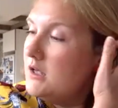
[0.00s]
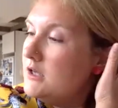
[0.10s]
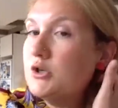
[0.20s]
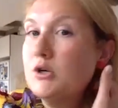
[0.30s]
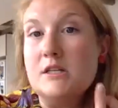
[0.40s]

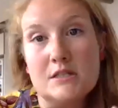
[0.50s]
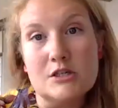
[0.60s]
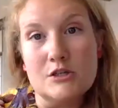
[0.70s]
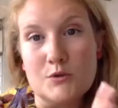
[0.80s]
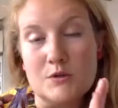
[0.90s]

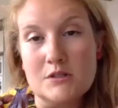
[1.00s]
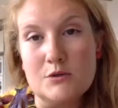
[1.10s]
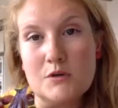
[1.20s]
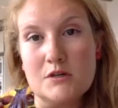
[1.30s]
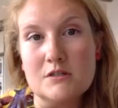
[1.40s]
transition towards
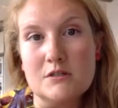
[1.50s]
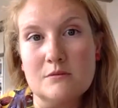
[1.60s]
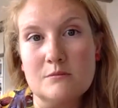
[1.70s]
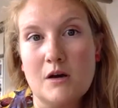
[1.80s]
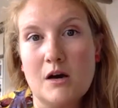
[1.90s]

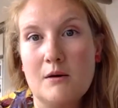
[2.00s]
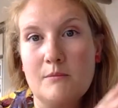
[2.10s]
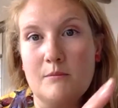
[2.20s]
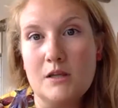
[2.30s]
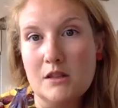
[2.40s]
tourism
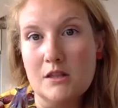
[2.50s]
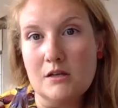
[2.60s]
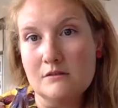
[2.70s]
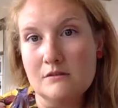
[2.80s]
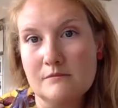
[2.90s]
in
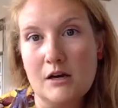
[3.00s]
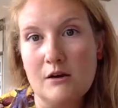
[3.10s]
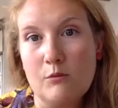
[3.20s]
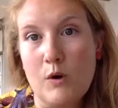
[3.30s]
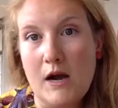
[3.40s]
the kind
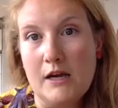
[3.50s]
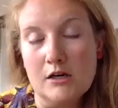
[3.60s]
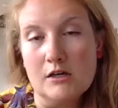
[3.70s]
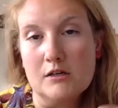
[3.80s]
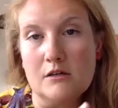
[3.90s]
of
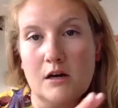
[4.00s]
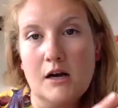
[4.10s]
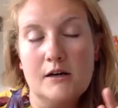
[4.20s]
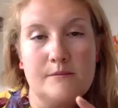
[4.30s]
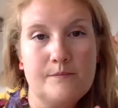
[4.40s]
wider
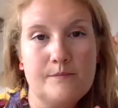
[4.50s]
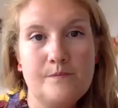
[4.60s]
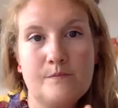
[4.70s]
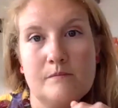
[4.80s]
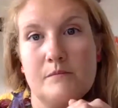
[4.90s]

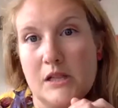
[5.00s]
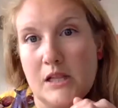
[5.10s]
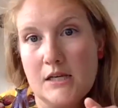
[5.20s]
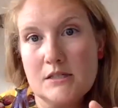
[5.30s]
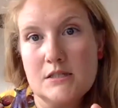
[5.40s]

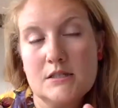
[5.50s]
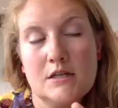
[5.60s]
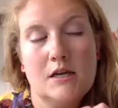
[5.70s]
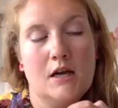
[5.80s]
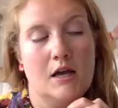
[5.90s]
place.
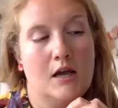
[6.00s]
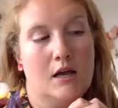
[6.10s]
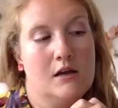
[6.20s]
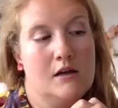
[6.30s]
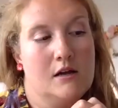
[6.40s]

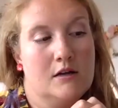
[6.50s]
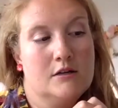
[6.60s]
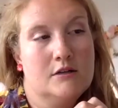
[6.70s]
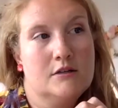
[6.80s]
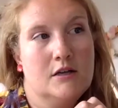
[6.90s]

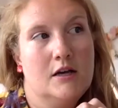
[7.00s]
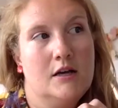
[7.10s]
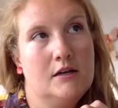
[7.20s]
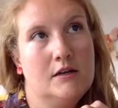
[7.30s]
I